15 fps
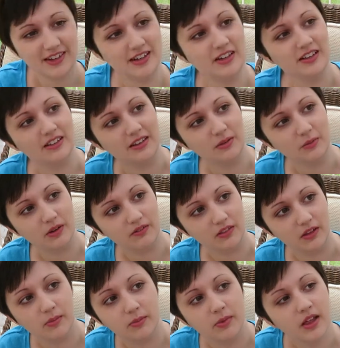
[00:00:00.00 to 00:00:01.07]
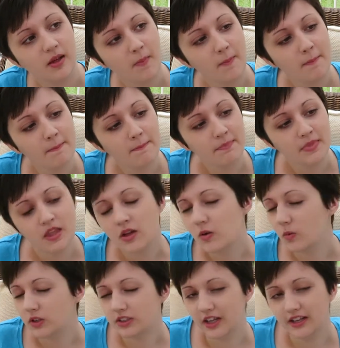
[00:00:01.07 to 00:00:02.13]
stickers in with them
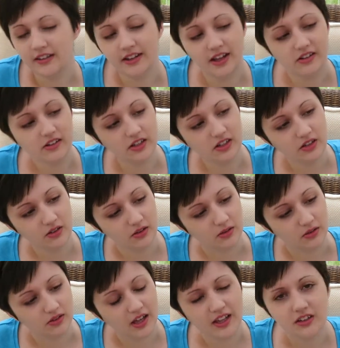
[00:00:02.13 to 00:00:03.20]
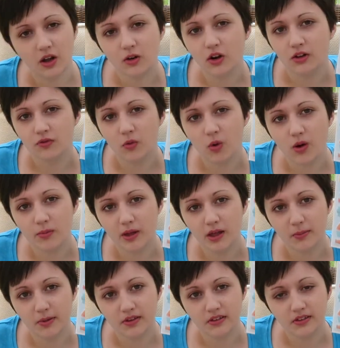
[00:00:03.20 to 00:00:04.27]
which I intend to use. I don't know for what
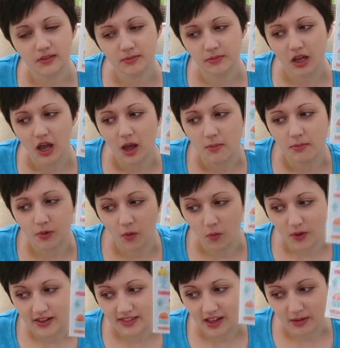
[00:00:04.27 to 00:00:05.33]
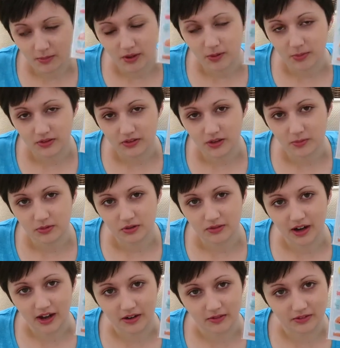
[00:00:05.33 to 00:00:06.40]
purpose, but when that purpose comes
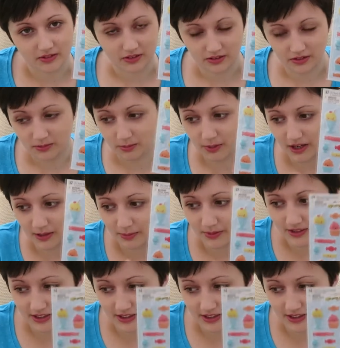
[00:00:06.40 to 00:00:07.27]
around, you better